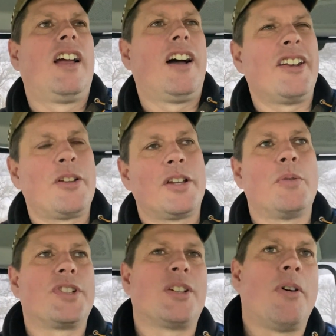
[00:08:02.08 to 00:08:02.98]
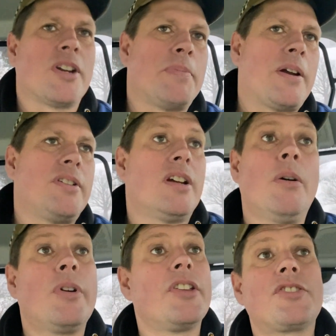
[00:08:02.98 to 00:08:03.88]
I know they always go on about, you know,
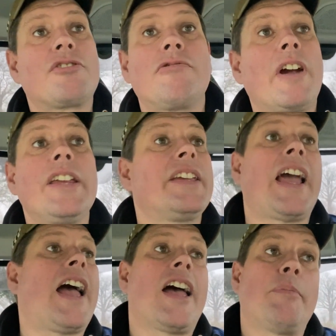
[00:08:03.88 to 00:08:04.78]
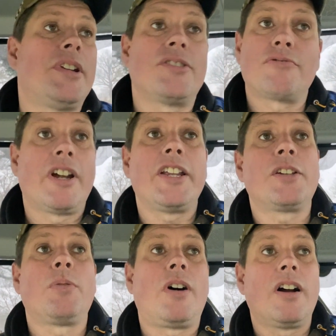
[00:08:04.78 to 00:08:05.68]
I've got this great cab and it's really
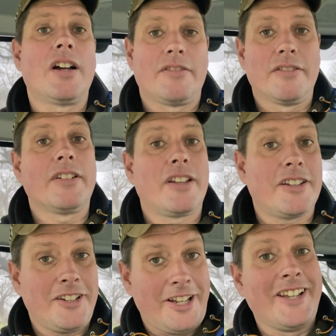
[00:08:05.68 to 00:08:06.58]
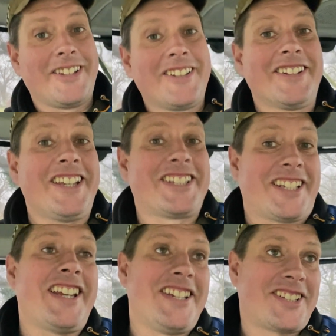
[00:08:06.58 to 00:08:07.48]
quiet. This
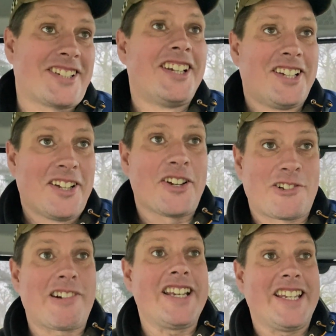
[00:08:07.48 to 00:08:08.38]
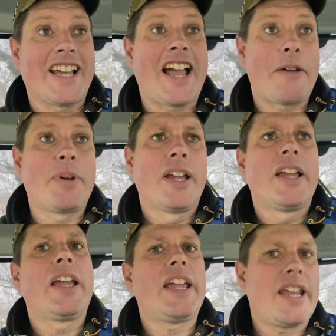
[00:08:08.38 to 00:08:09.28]
is a great cab.
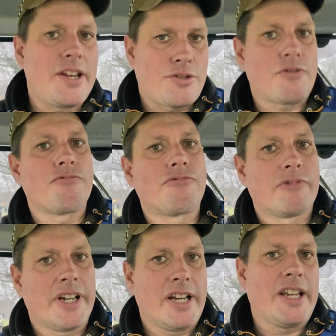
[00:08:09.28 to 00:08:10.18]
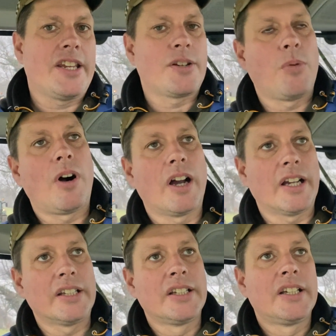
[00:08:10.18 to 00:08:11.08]
It is really quiet.
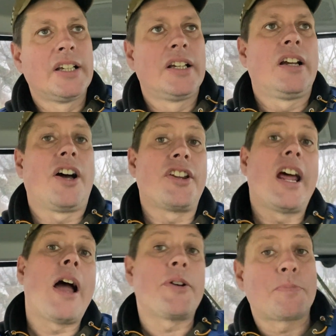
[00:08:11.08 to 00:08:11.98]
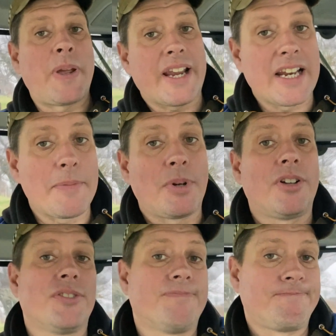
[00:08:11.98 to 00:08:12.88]
I don't know how it's picking up
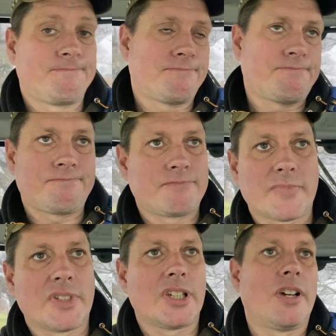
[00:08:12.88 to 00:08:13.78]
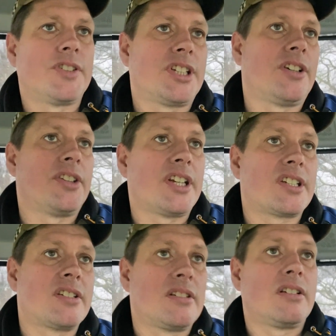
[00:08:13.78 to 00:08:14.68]
on, obviously on this.
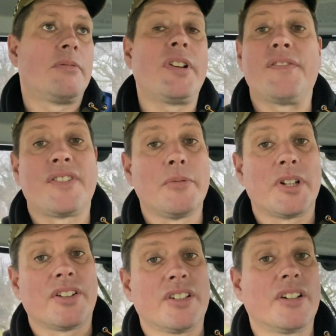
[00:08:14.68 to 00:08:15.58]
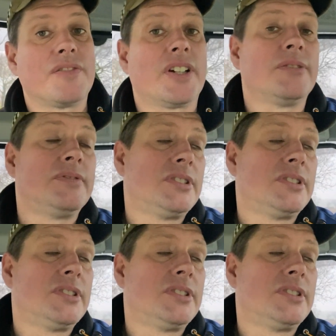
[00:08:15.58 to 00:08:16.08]
I'm only filming on the iPhone,